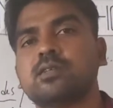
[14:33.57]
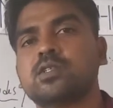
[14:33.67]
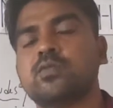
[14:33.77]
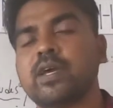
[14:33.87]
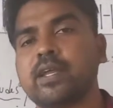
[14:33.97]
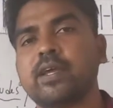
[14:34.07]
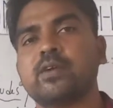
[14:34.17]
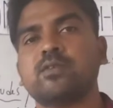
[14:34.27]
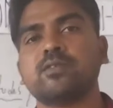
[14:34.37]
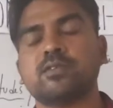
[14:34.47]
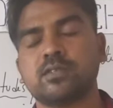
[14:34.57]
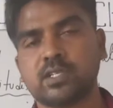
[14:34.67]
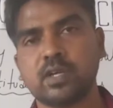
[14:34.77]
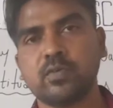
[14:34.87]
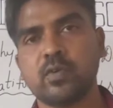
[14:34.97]
So we are here to
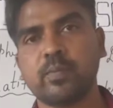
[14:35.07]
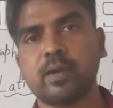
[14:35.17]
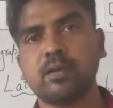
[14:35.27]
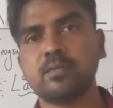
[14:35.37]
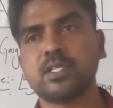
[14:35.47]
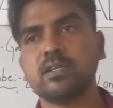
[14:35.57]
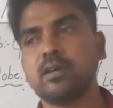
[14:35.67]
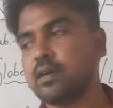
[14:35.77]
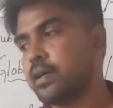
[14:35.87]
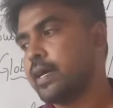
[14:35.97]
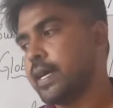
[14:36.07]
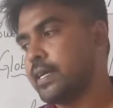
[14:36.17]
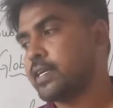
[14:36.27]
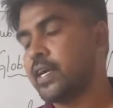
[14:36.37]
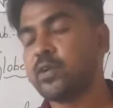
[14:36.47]
solve your problems,
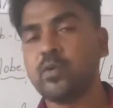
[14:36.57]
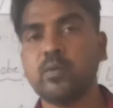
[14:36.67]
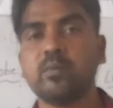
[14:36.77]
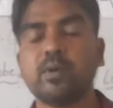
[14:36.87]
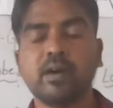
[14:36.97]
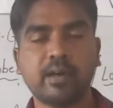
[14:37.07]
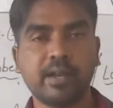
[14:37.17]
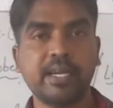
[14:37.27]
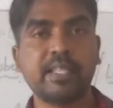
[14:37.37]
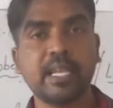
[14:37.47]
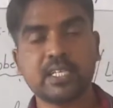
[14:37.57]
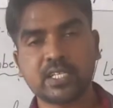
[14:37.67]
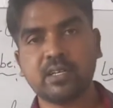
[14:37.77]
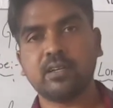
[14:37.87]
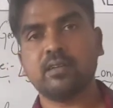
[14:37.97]
and try to read the
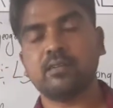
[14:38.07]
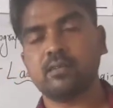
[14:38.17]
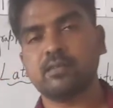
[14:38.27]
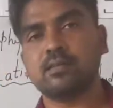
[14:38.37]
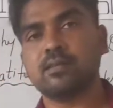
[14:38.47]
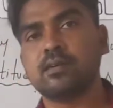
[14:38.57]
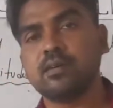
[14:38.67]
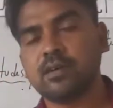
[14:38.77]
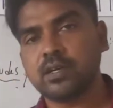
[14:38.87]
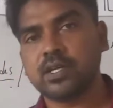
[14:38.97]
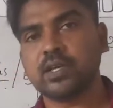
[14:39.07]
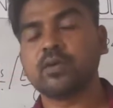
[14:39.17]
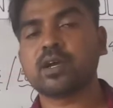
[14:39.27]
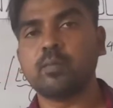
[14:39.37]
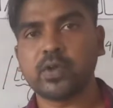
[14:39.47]
lesson. You
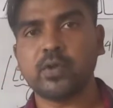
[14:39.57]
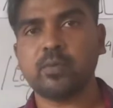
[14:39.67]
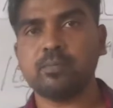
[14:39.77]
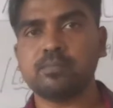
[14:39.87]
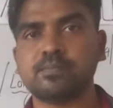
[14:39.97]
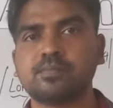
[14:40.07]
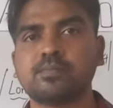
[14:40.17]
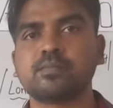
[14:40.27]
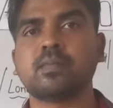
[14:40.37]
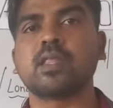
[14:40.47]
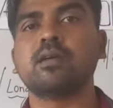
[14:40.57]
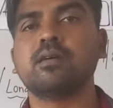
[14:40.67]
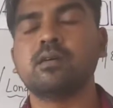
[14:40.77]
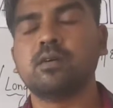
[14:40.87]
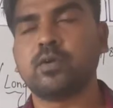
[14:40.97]
will come to know.
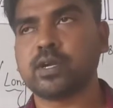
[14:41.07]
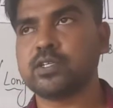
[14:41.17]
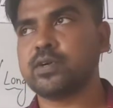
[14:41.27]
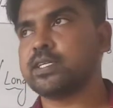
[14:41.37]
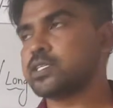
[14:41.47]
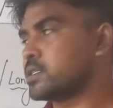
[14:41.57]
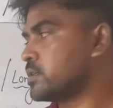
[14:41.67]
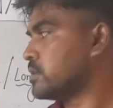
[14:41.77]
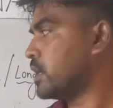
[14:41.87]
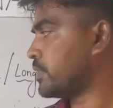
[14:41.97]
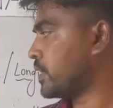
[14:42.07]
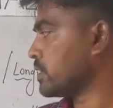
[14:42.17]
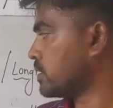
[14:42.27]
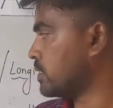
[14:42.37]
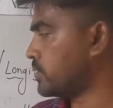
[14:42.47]
Okay, friends, I
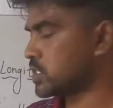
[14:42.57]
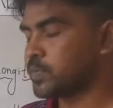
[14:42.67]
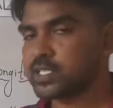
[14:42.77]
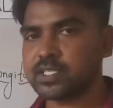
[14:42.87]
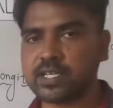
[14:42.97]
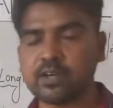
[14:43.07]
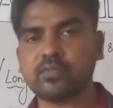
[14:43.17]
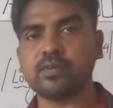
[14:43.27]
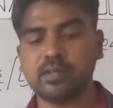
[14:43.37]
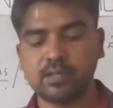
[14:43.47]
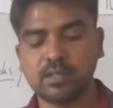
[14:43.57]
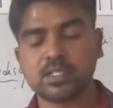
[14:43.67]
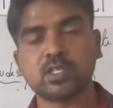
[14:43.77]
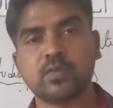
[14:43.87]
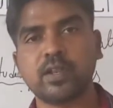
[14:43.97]
think this much is enough.
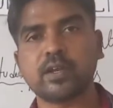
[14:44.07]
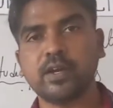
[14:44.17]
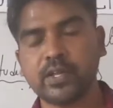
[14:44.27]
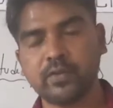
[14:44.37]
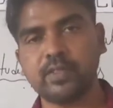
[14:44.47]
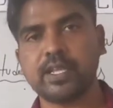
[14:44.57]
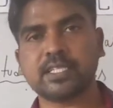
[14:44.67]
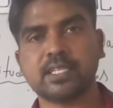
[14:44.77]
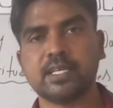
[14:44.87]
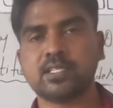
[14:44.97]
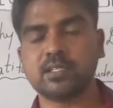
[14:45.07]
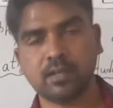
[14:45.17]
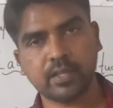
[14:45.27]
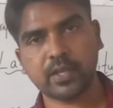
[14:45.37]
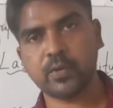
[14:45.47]
So we'll continue in the next class.
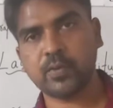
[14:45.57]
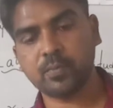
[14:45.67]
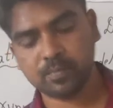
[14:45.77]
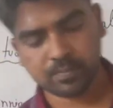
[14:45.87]
Thank you.